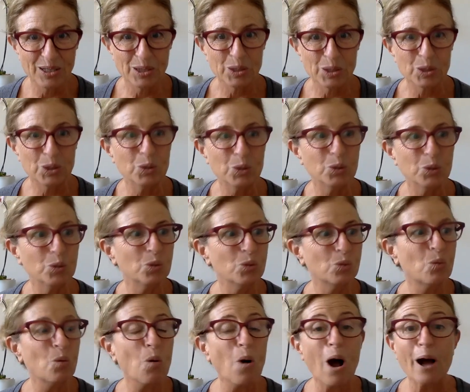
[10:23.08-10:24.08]
You
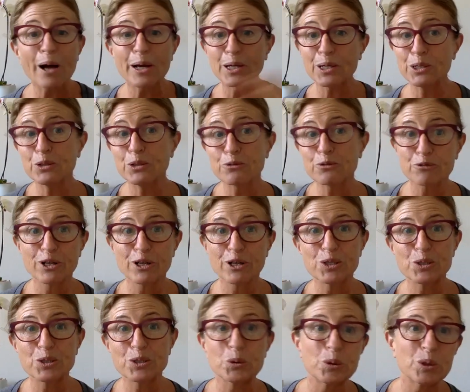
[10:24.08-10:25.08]
walk in your front
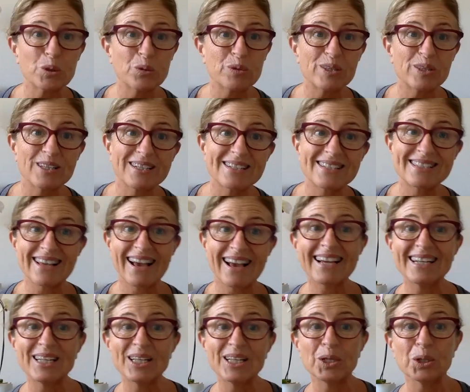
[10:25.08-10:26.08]
door with
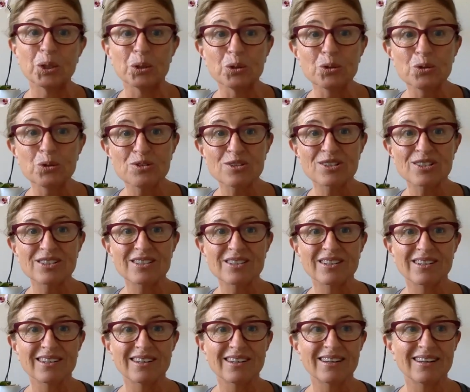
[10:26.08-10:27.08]
exciting news.
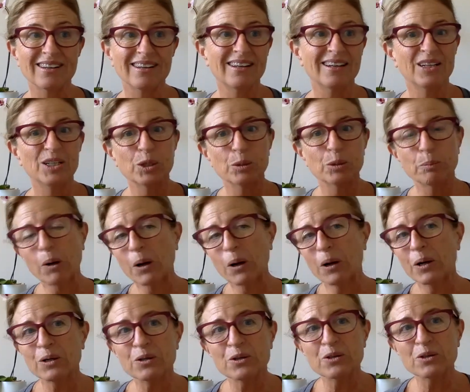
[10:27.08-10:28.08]
Your
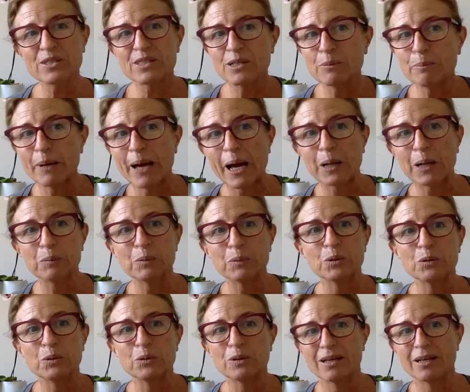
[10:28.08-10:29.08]
partner is in a bad
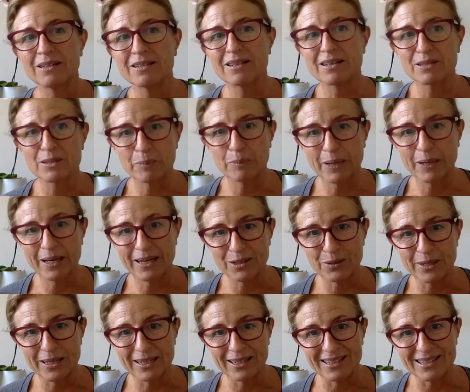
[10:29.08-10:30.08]
mood and doesn't pay you
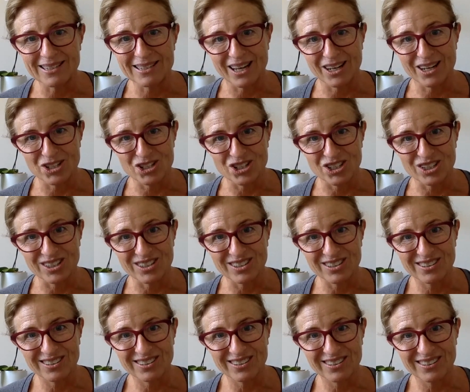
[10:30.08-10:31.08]
any attention.
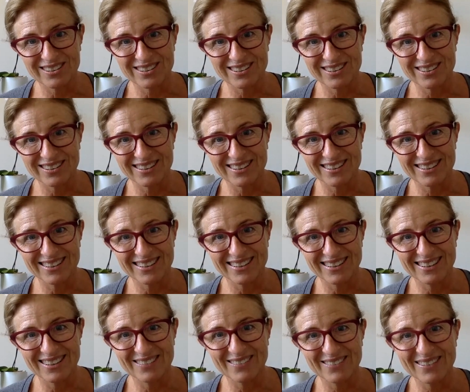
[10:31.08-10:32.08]

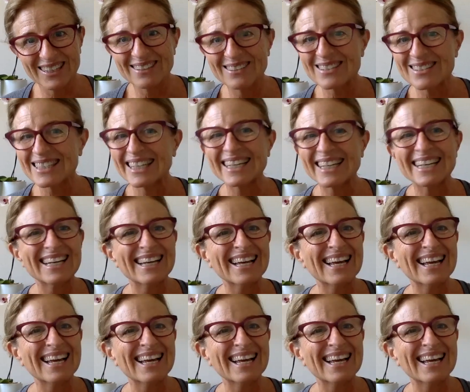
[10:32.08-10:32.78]
Right? There's like